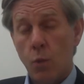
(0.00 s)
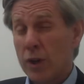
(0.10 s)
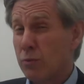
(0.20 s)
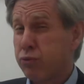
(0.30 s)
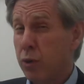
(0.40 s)

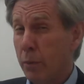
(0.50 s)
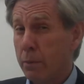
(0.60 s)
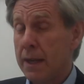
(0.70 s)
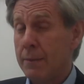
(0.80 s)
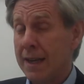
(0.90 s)
which
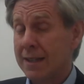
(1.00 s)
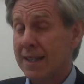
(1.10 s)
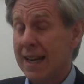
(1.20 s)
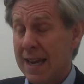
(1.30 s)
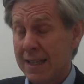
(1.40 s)
probably
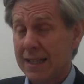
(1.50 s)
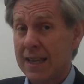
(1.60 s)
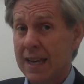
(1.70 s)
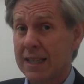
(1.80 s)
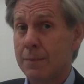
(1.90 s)
means
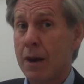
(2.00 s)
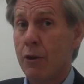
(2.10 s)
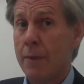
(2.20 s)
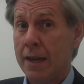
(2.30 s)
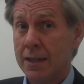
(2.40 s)
less
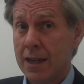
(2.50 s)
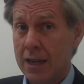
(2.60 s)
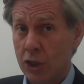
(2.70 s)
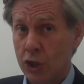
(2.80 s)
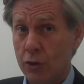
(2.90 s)

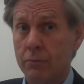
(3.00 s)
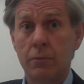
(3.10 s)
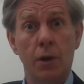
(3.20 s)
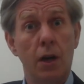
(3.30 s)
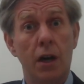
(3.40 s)
experimentation
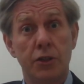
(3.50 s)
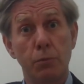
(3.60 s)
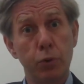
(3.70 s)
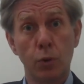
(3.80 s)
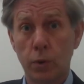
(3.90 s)
at a
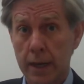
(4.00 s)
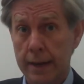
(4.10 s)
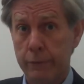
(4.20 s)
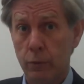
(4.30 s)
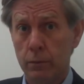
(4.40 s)
broad
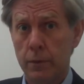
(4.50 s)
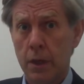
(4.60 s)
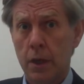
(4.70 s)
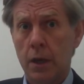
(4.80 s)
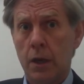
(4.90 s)
level.
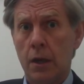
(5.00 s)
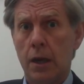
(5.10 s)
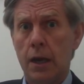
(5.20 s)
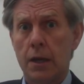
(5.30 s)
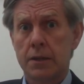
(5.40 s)

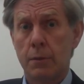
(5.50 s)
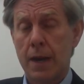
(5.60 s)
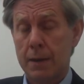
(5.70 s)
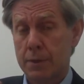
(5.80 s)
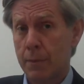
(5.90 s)
So
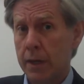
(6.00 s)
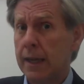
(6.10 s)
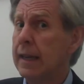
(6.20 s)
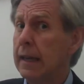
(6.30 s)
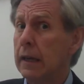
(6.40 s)
perhaps
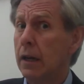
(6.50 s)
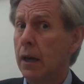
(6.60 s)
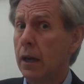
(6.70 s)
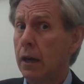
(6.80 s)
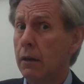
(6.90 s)

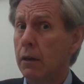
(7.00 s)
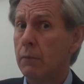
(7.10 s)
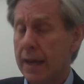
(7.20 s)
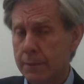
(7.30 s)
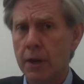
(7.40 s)

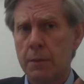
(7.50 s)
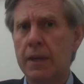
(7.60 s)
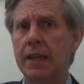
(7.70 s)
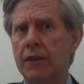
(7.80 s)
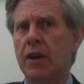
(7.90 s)
less money
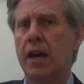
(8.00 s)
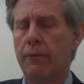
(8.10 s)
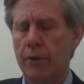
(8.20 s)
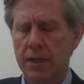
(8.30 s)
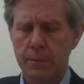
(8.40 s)
being given
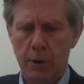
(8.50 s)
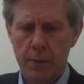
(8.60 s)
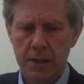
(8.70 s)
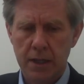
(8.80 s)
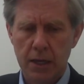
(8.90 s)
out for
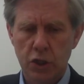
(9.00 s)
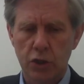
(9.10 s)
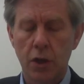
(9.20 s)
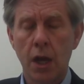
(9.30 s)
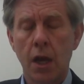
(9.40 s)

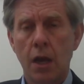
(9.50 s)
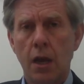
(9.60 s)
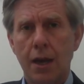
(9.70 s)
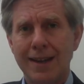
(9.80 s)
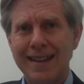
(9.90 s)
experimentation
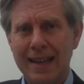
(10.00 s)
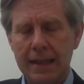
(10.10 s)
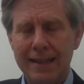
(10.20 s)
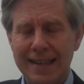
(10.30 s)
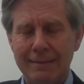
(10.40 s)

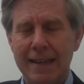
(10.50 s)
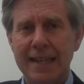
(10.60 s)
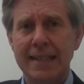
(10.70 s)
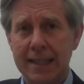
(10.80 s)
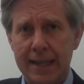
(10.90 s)

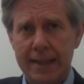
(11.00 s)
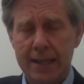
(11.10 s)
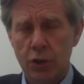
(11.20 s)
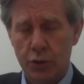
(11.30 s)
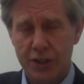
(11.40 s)
easily.
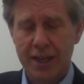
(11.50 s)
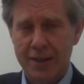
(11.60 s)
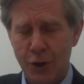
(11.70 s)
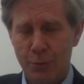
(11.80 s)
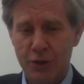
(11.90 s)
That's not to
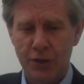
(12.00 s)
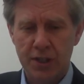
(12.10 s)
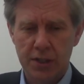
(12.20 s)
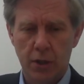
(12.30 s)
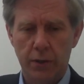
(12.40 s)
say the
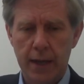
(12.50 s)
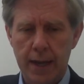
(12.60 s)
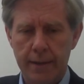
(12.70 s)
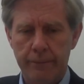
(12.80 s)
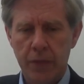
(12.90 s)
opportunities aren't
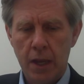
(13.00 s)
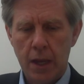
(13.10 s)
there.